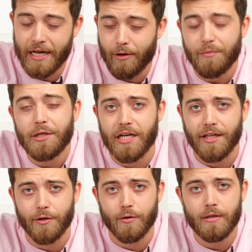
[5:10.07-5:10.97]
Now let me tell
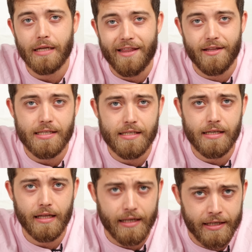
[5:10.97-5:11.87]
you, this
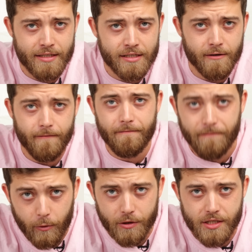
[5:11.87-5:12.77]
lens
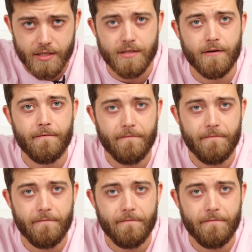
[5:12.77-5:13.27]
focuses